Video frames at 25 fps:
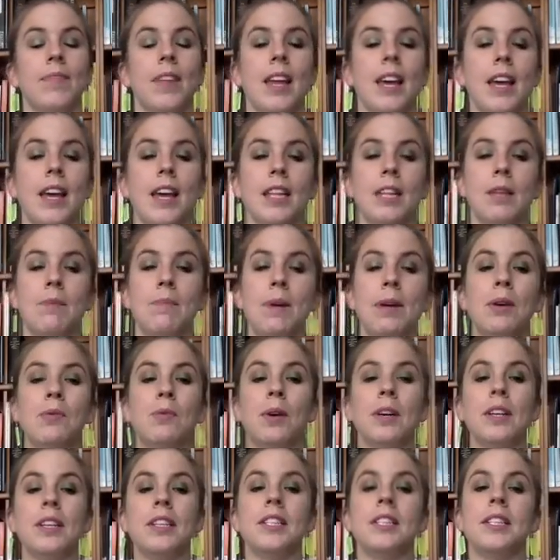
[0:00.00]
The big
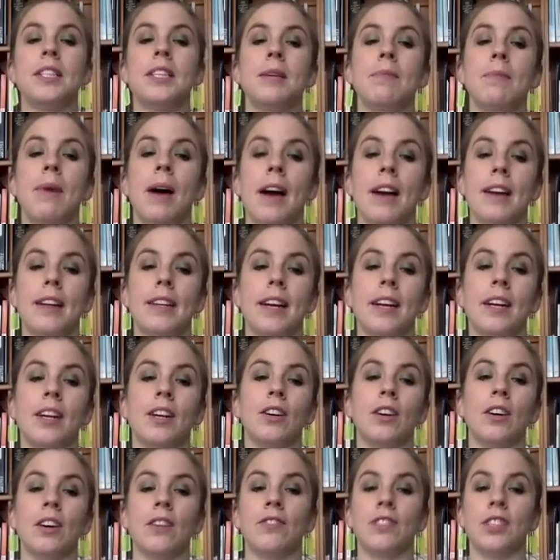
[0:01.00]
one is Tim Heidecker
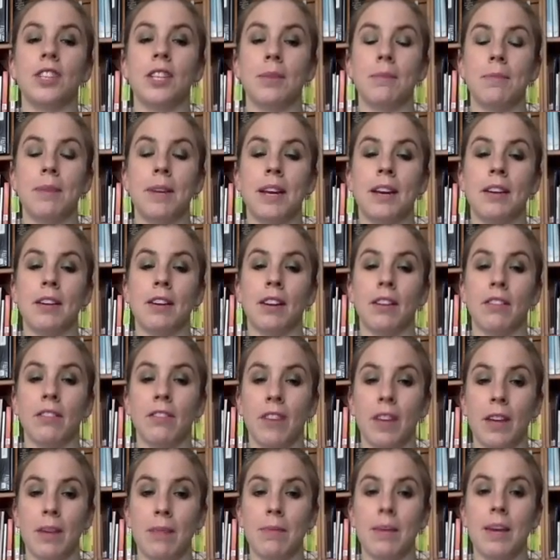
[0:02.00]
of Tim and Eric
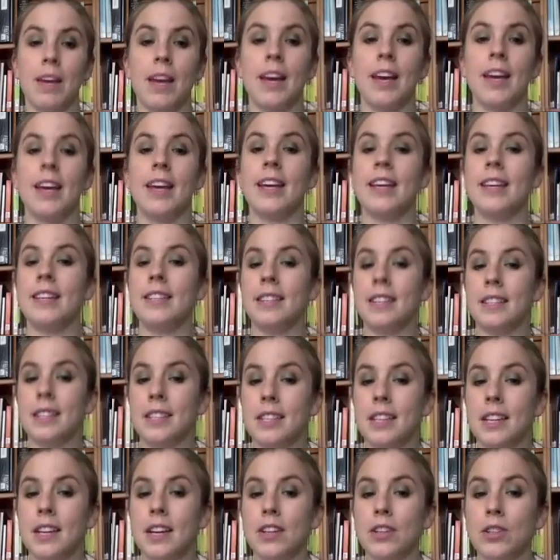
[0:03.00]
fame. He did
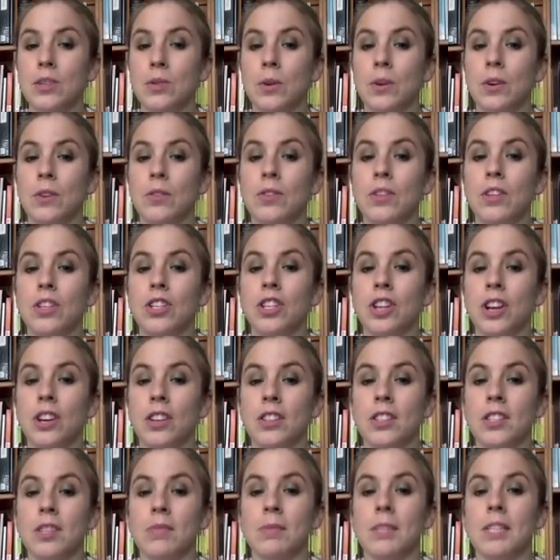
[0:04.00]
say on Twitter that
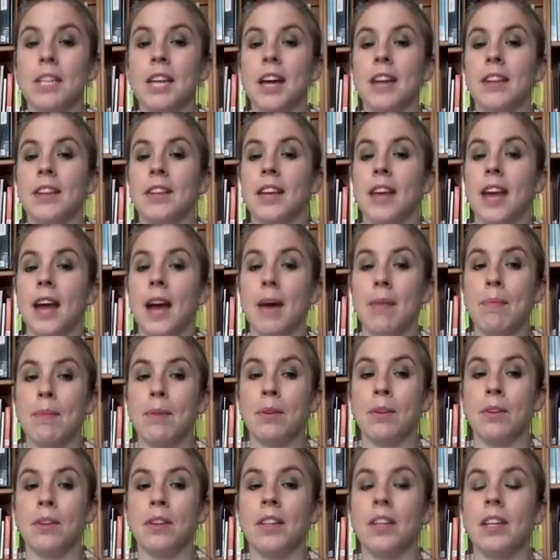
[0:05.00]
Johnston was at the
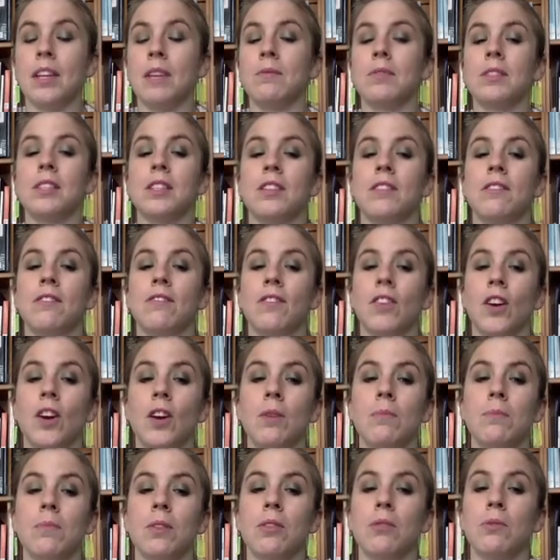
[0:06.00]
Capitol and that it was
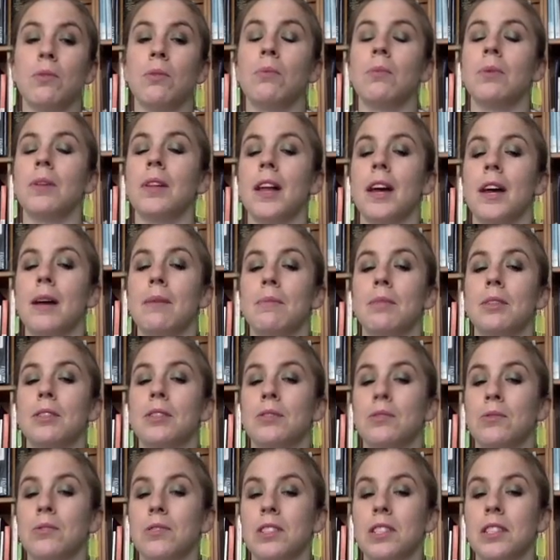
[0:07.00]
confirmed through reliable
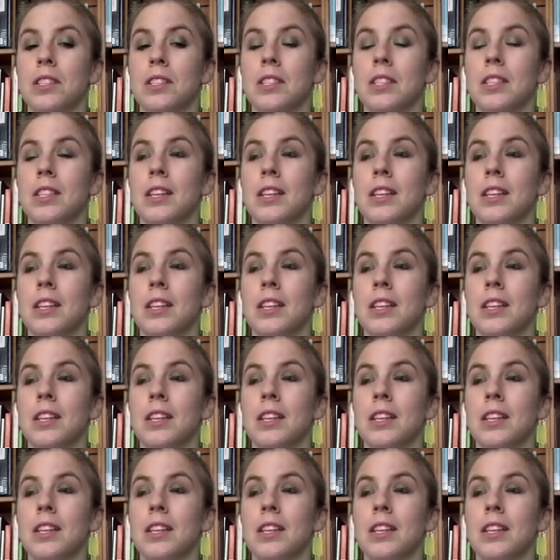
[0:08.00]
sources.